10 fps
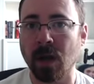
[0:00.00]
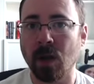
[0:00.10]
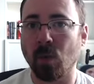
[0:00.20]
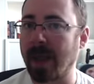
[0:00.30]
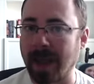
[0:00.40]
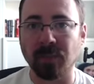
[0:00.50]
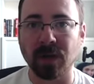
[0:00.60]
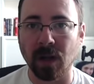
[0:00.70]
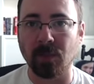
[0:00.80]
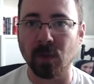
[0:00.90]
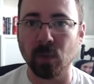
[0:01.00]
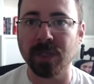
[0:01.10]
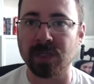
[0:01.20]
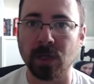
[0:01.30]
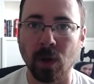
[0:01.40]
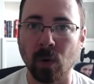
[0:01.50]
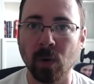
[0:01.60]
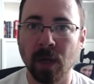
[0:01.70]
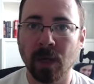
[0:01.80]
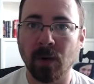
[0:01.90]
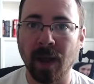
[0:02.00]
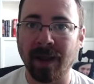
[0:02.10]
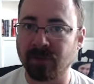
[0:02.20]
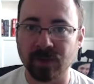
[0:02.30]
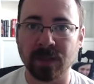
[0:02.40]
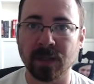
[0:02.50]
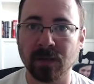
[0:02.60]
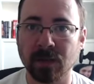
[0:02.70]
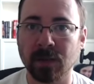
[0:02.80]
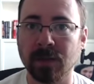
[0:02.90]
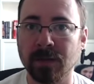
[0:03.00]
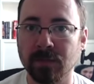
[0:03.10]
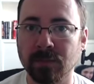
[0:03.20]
What happened a couple of weeks ago after the